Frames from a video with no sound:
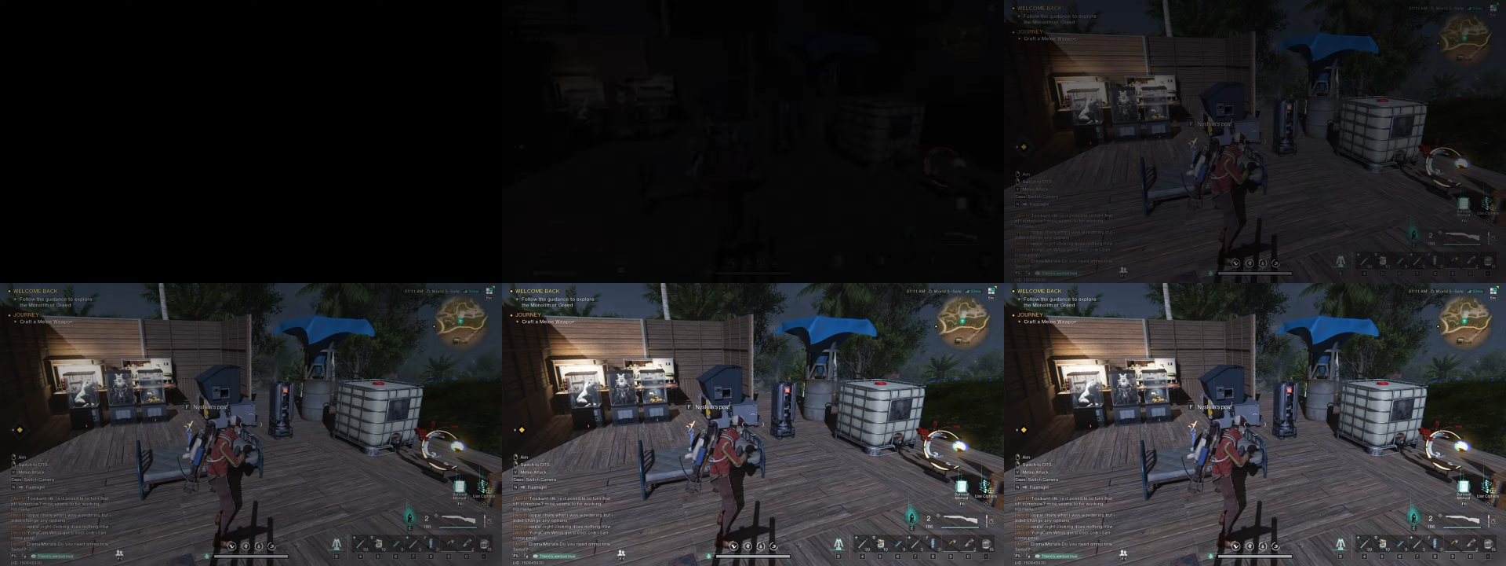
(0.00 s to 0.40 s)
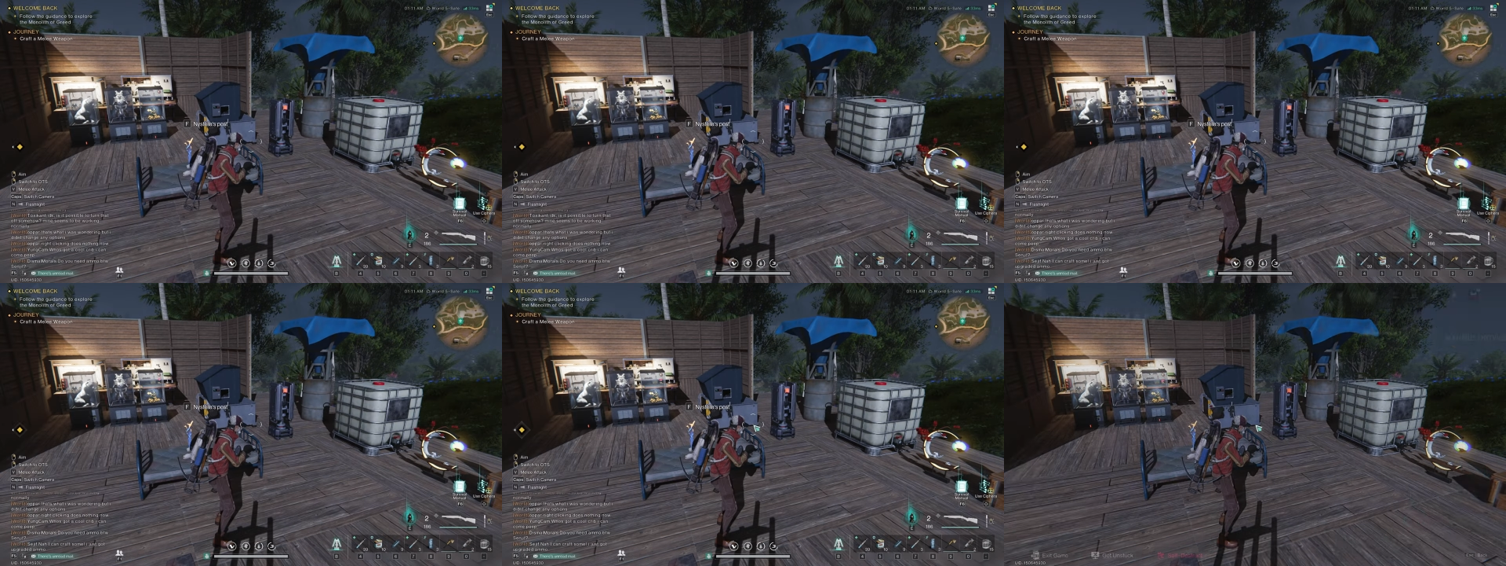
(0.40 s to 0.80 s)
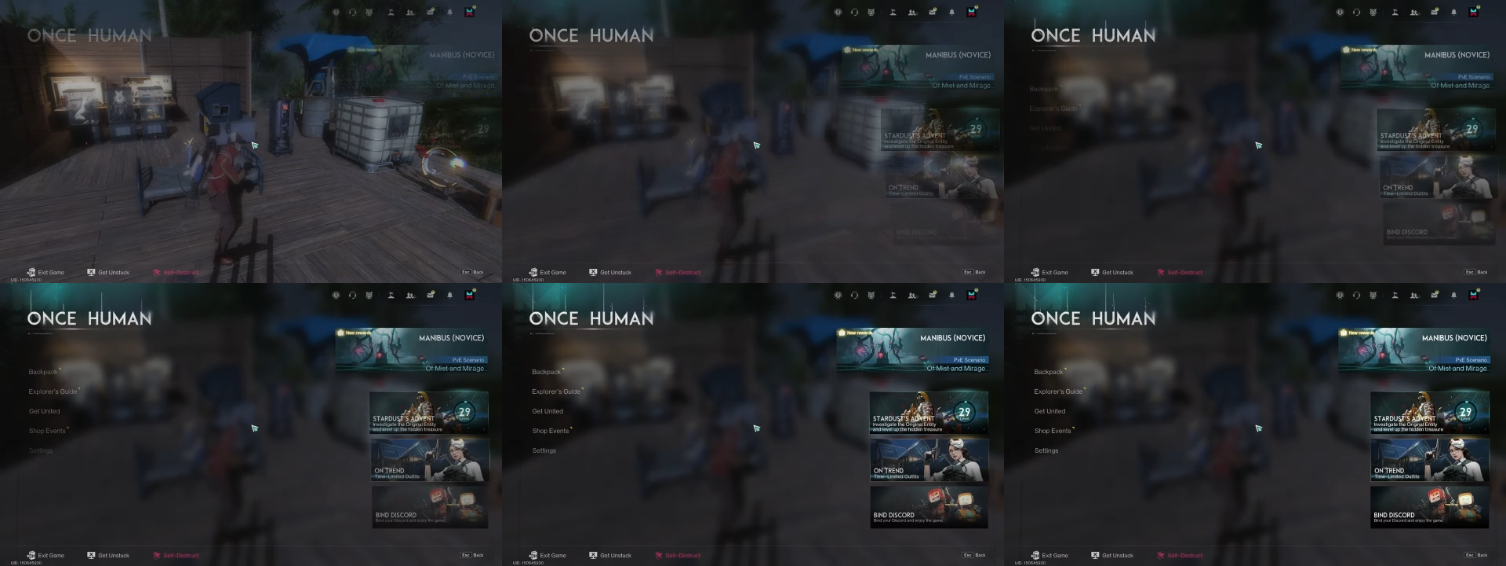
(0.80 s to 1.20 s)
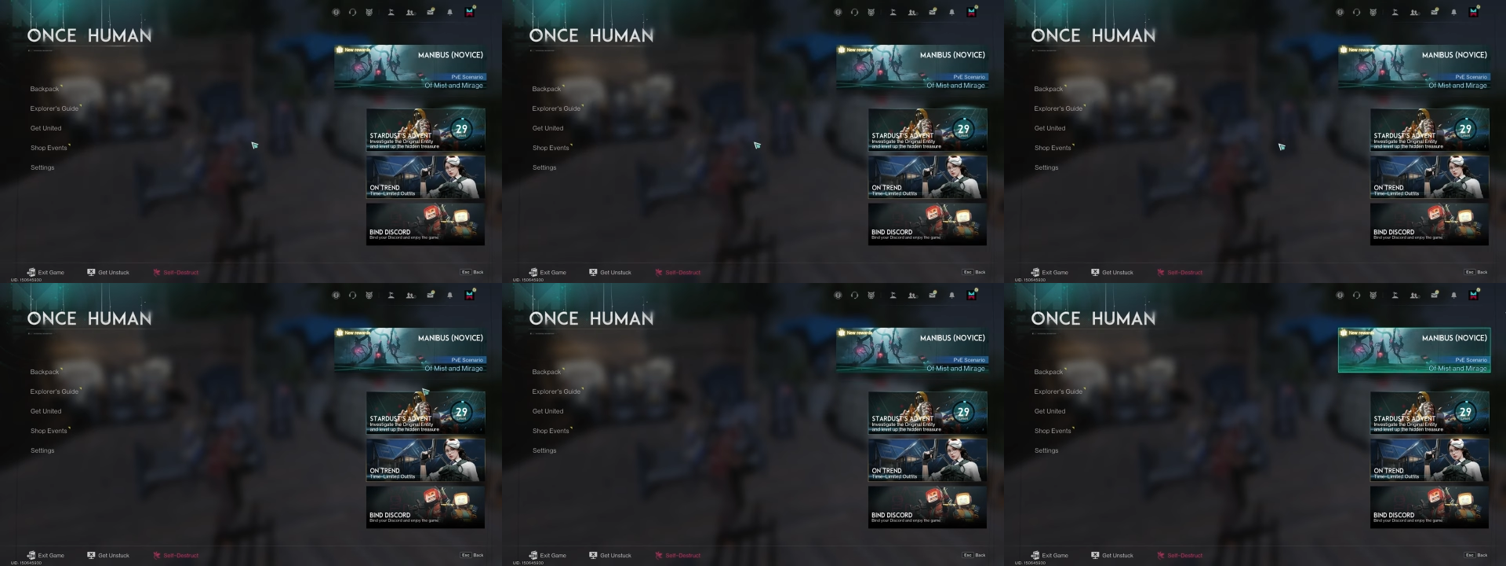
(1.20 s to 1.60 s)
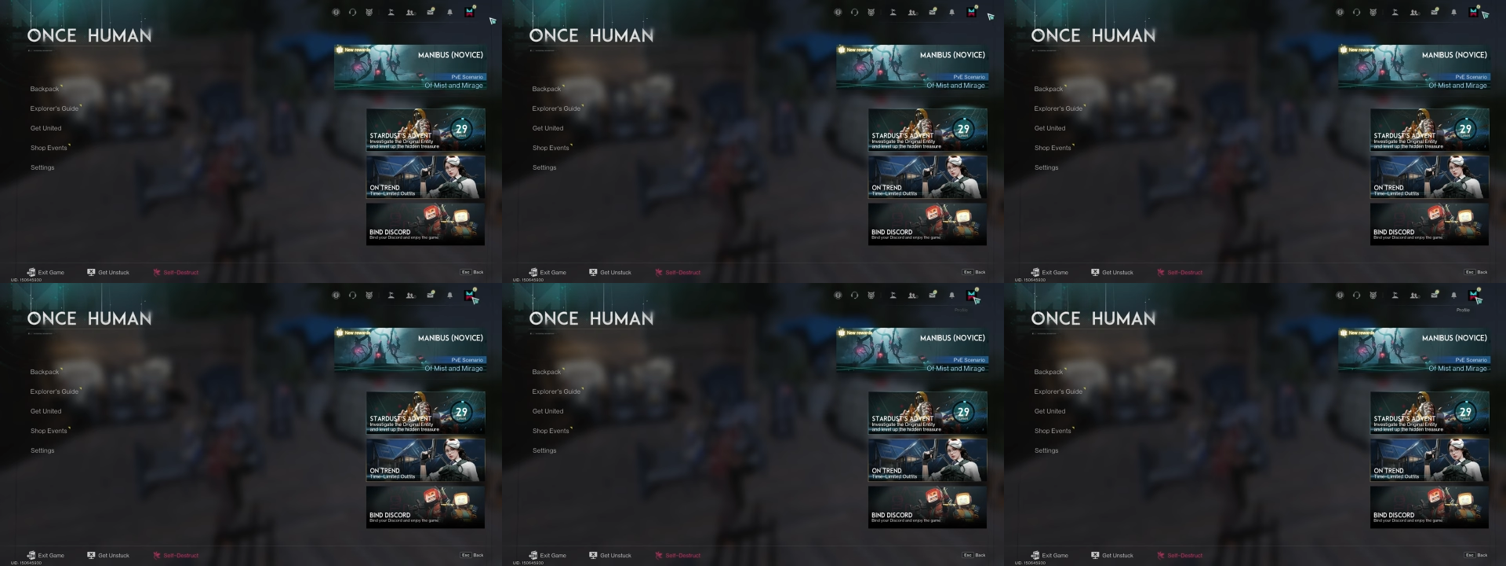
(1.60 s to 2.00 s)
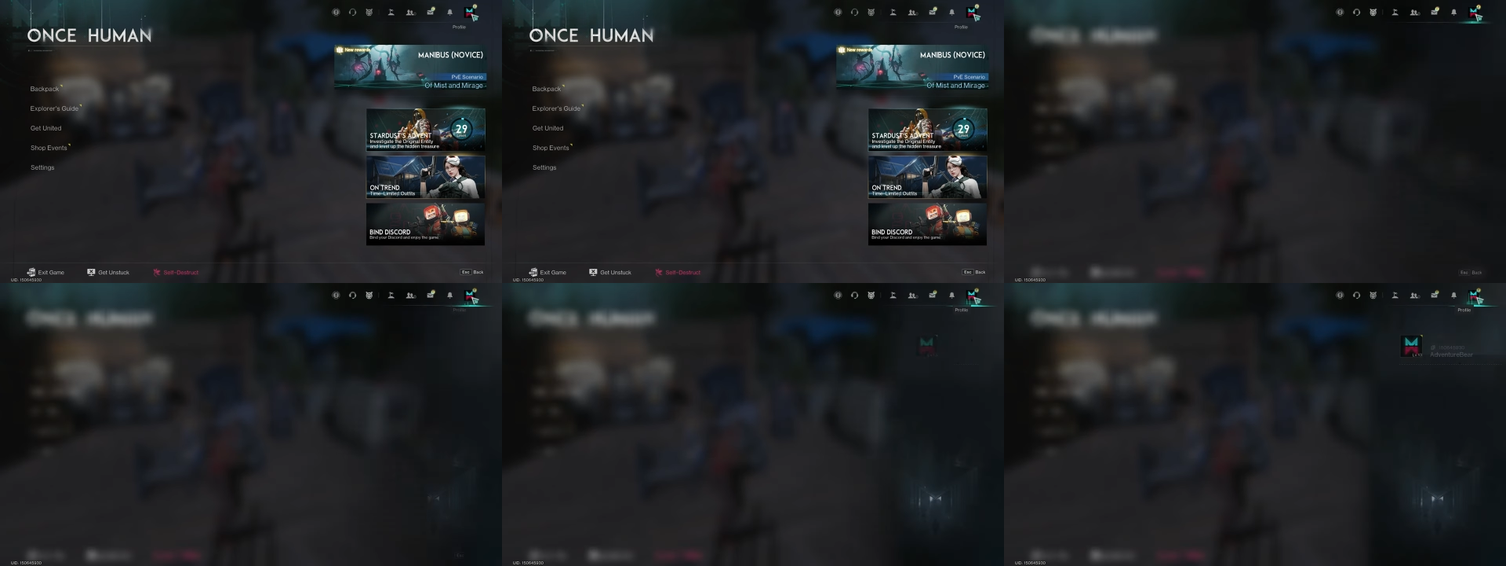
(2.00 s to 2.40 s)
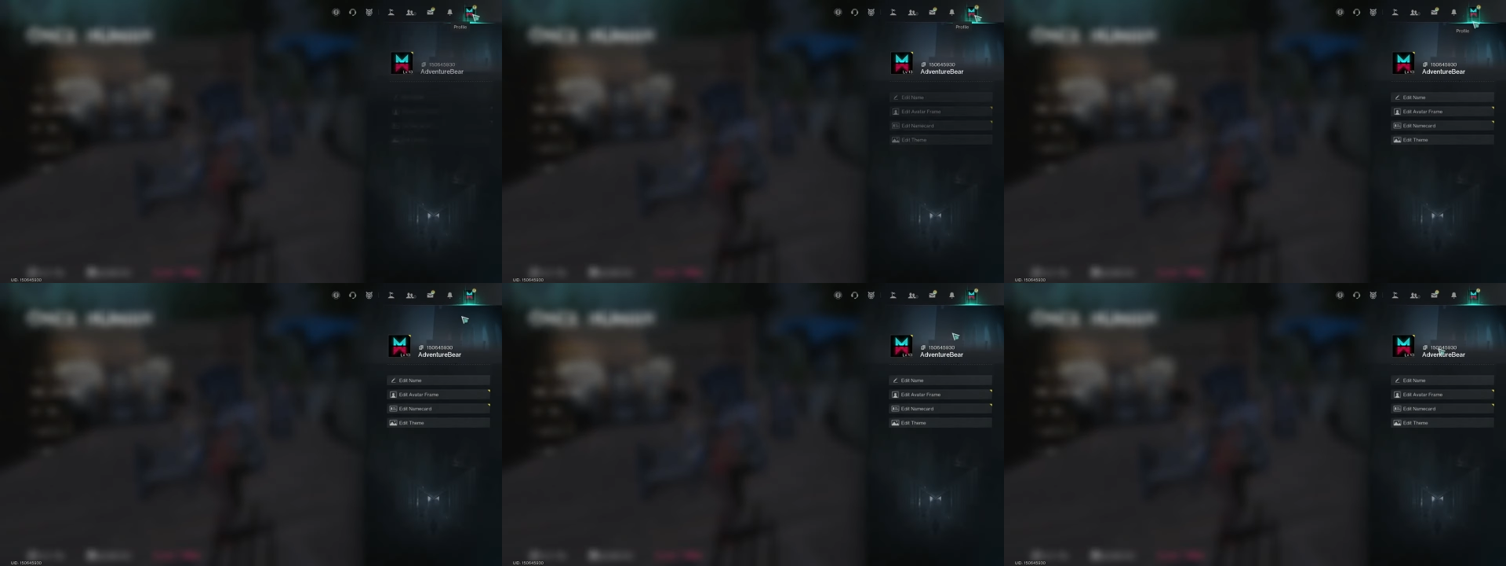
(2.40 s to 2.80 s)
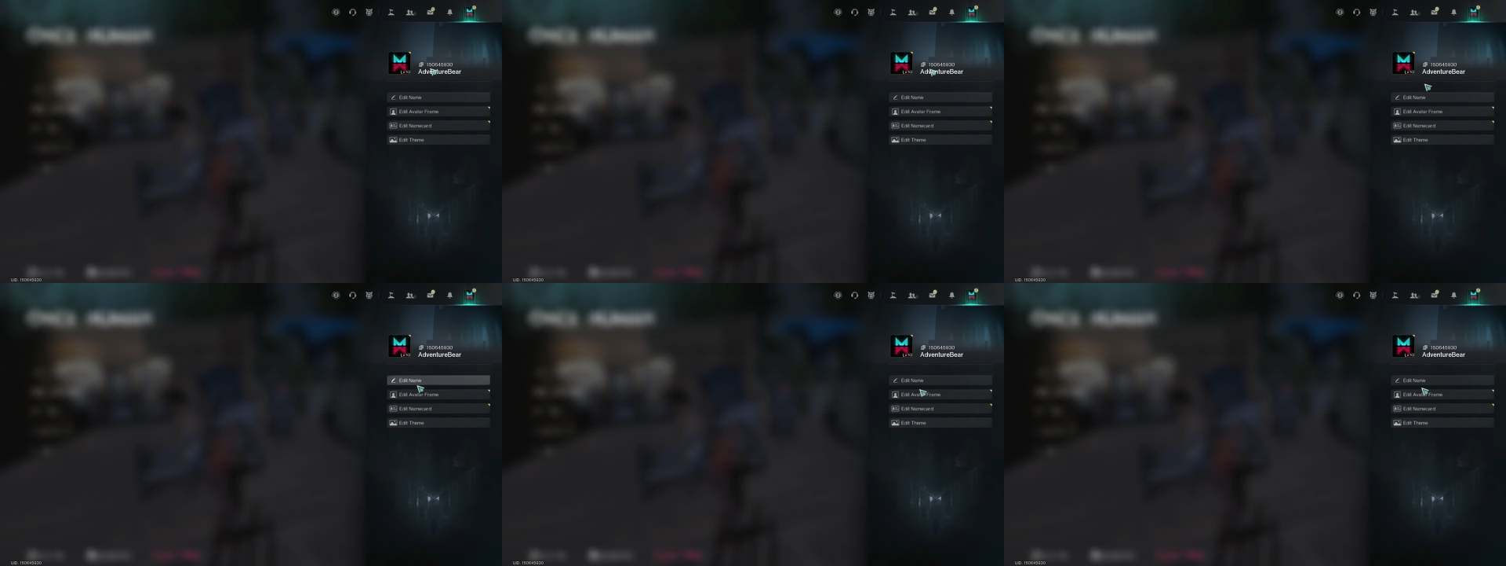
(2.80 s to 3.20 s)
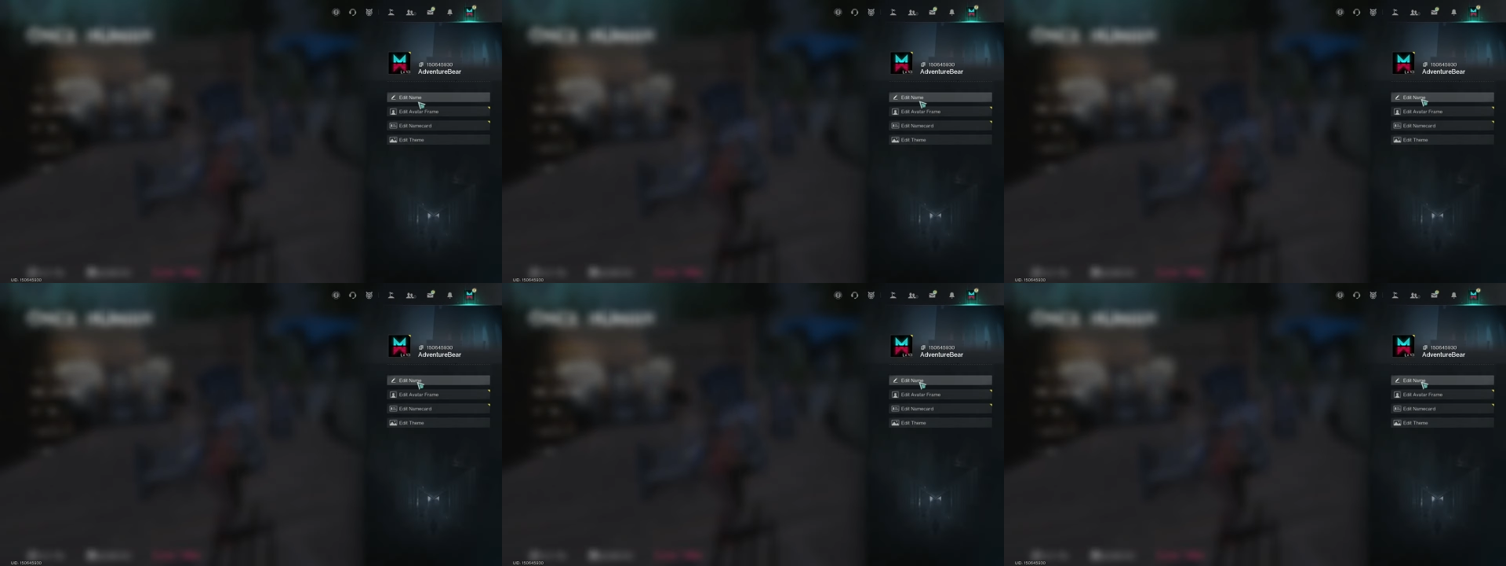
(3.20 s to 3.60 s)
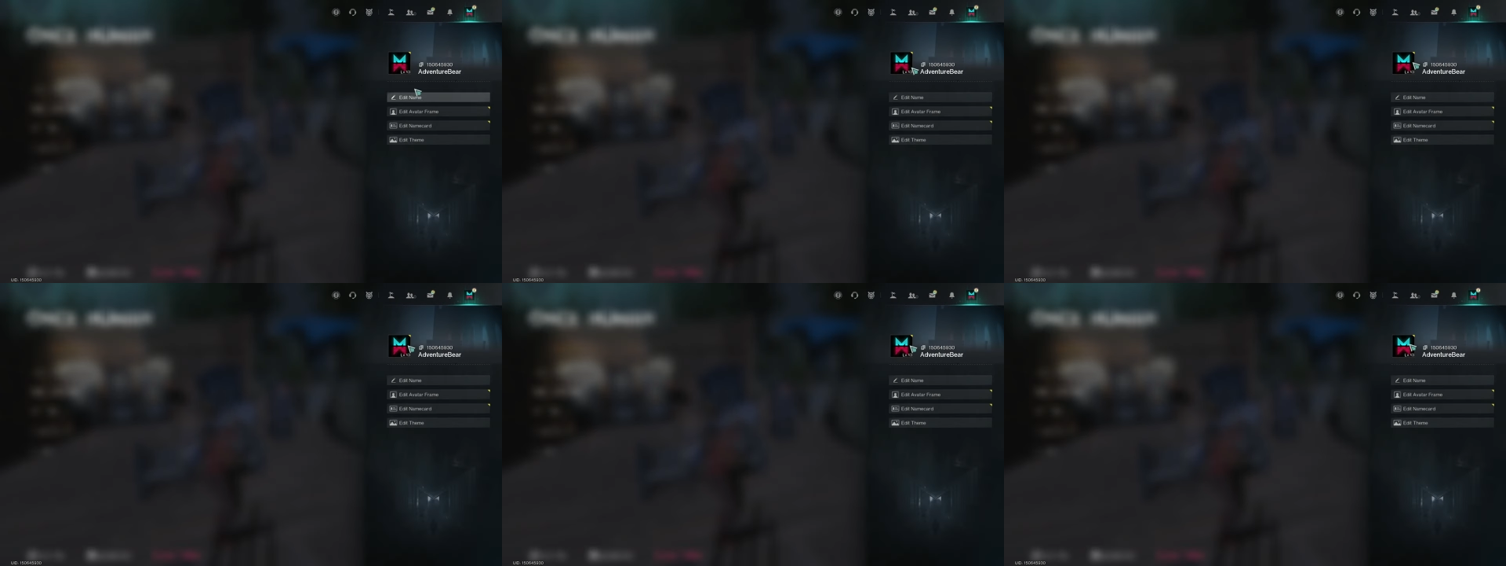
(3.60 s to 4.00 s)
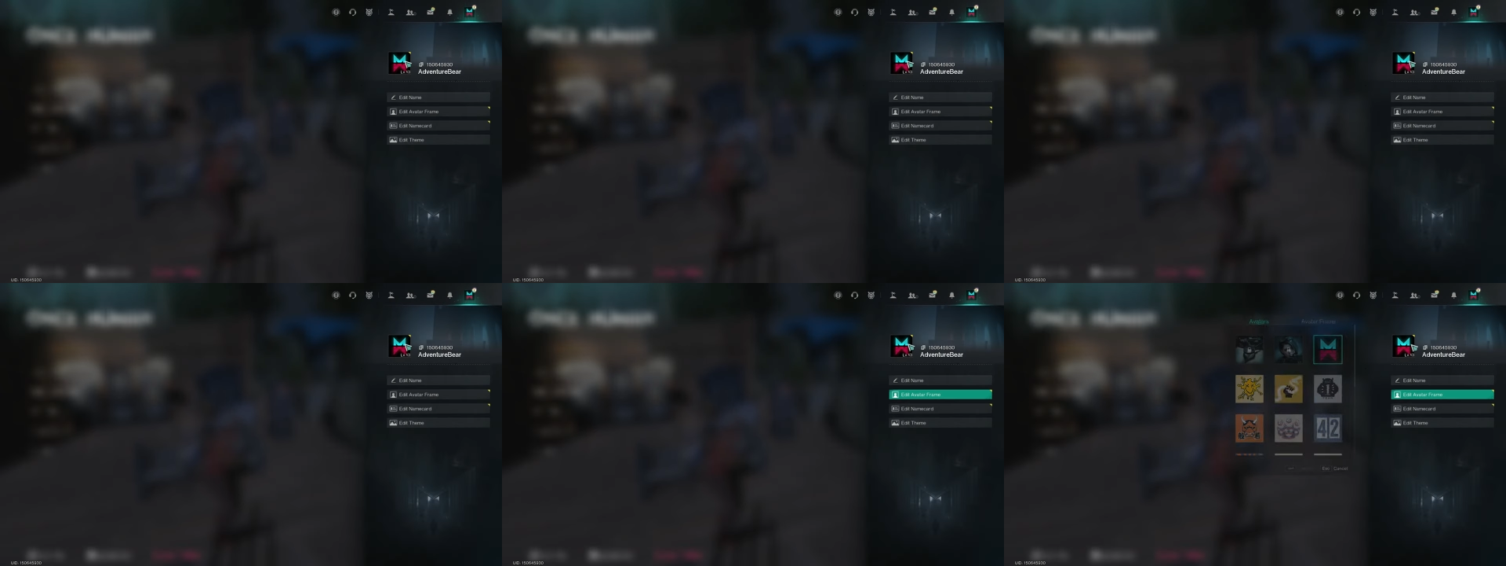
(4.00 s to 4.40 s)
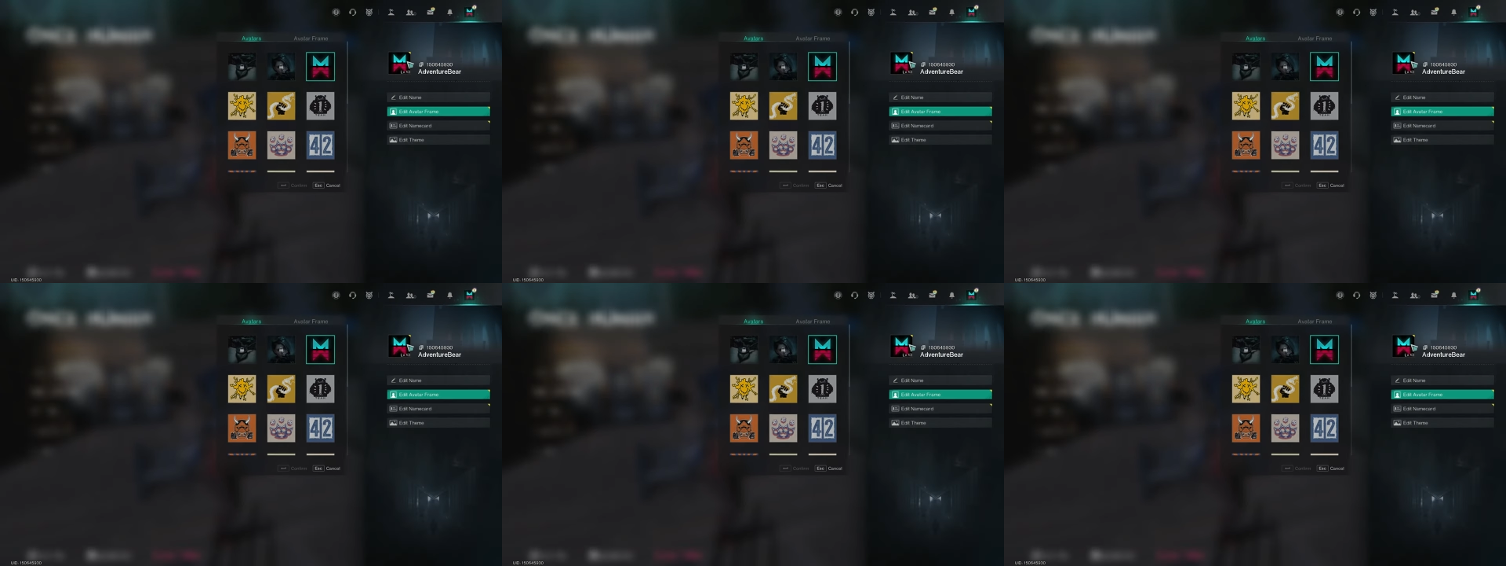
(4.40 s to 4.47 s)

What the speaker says: Nobody's mouth can be seen.